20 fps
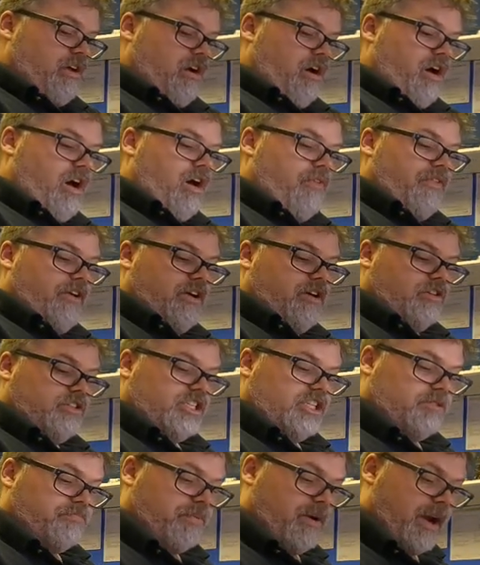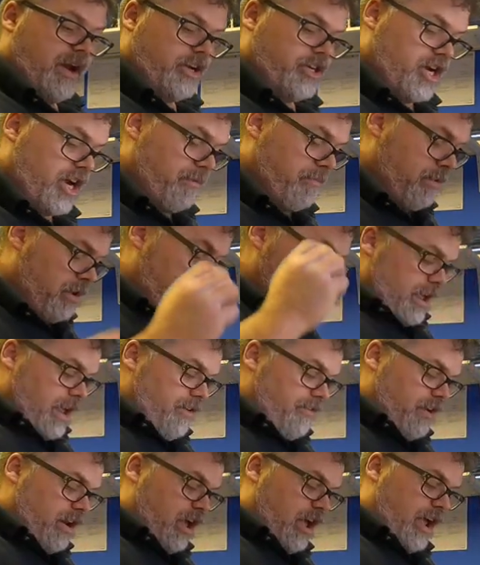Oh, there goes the spring, Jim.
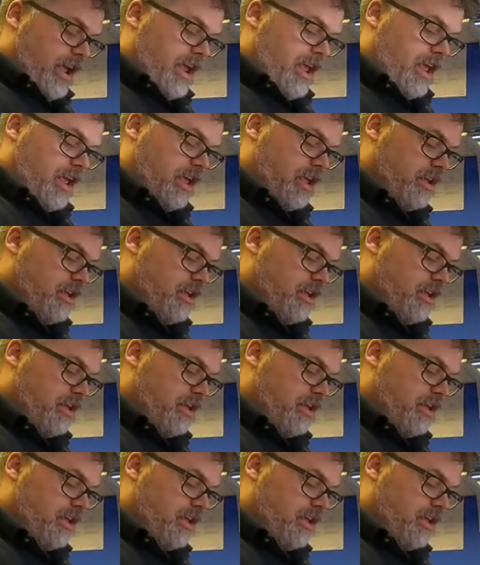Haven't I?